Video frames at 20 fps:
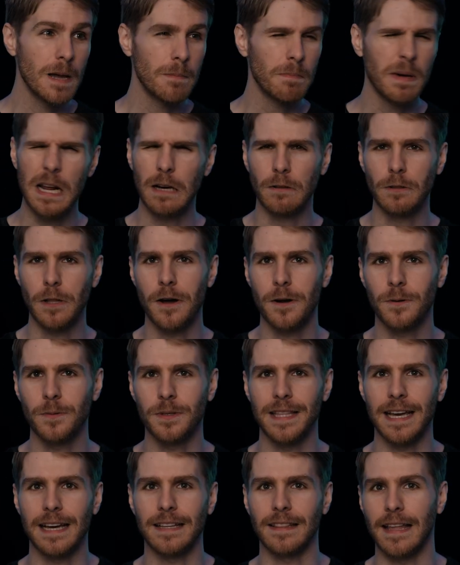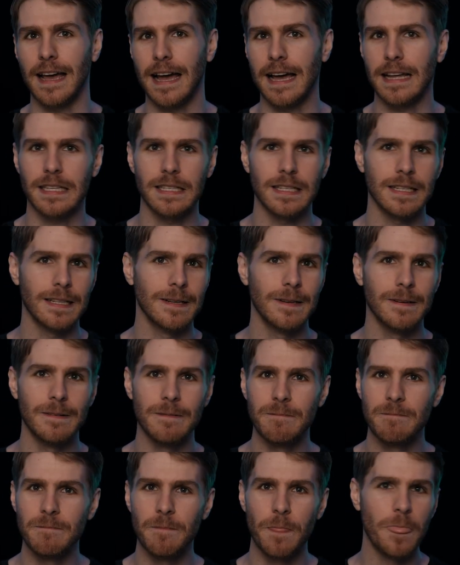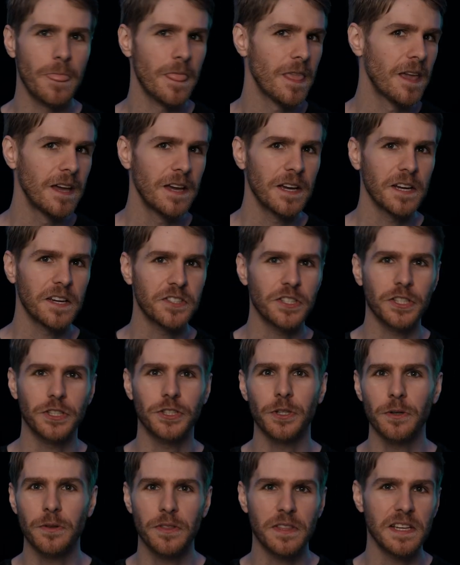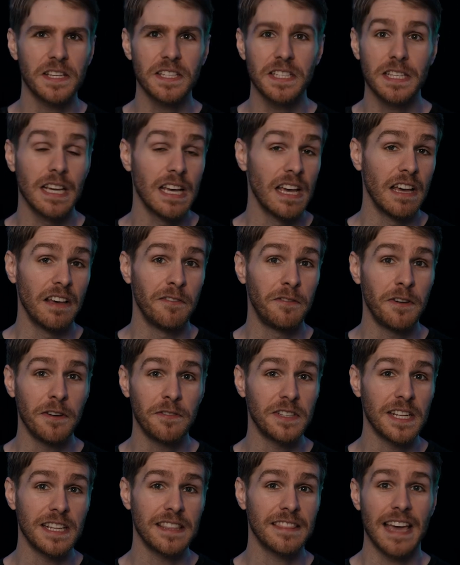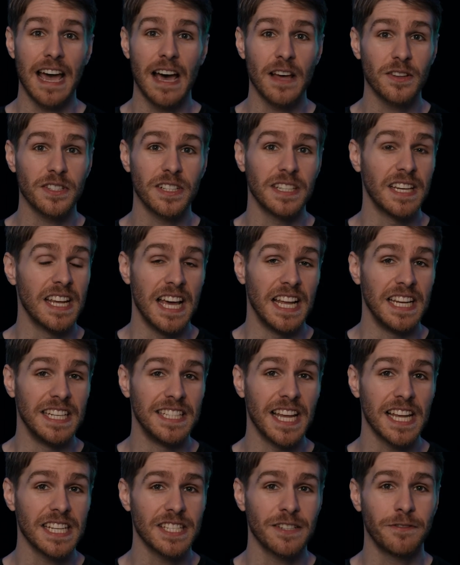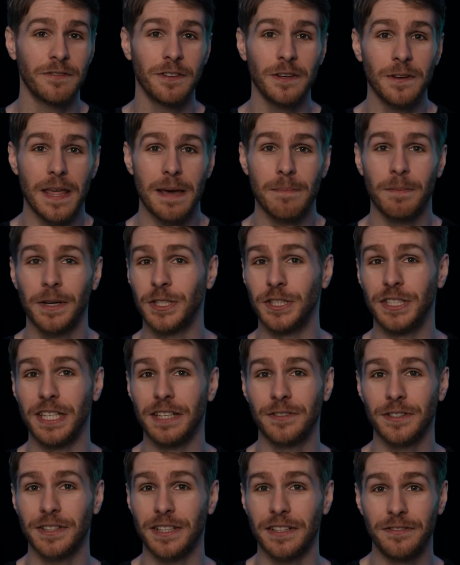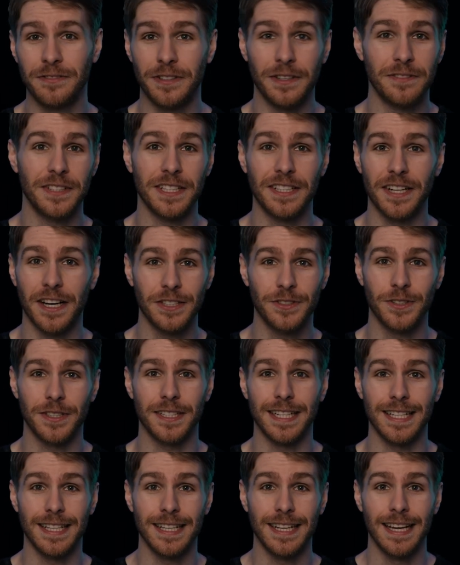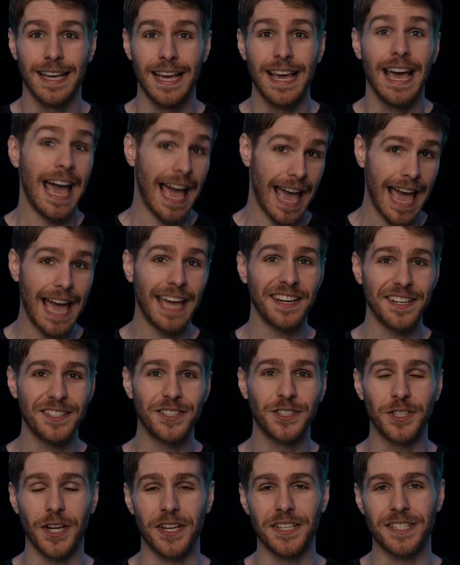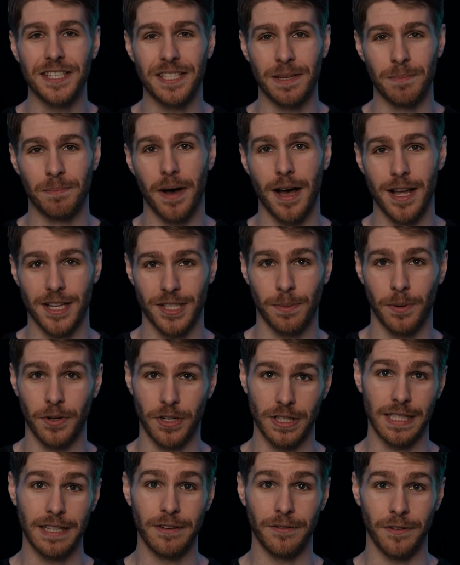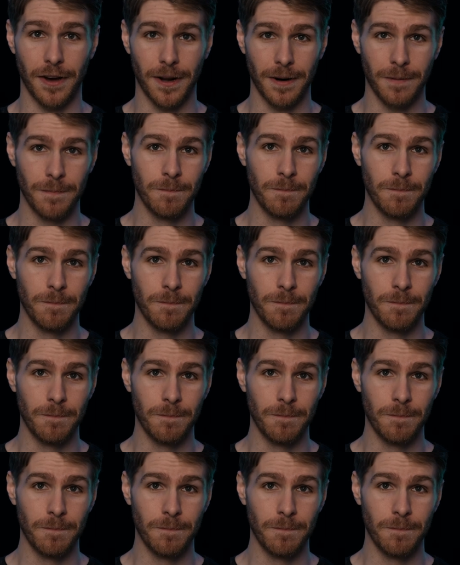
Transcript: But how long would that last? Because the truth is, 15,000 doesn't feel that much different than 1,500 did, and it's just as impossible to live on.